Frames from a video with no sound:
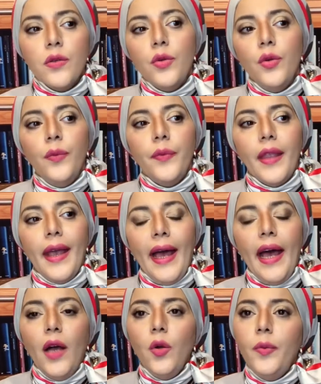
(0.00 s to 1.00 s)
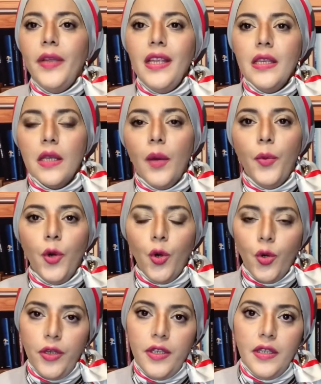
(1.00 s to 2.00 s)
how many
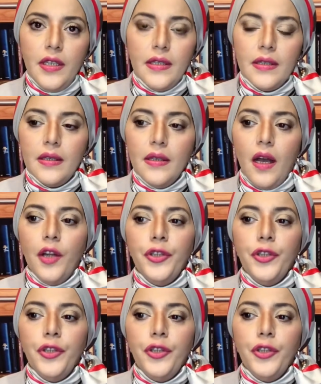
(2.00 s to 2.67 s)
subordinates under